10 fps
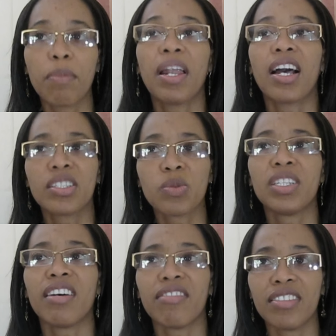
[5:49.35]
planks would
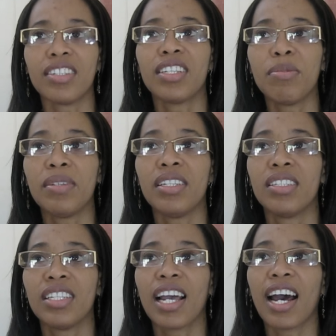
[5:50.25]
have like be
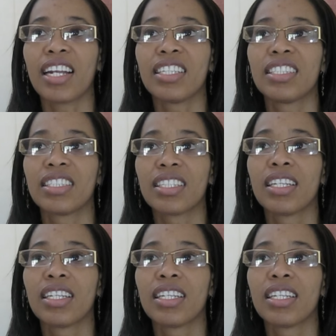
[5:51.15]
the hardest.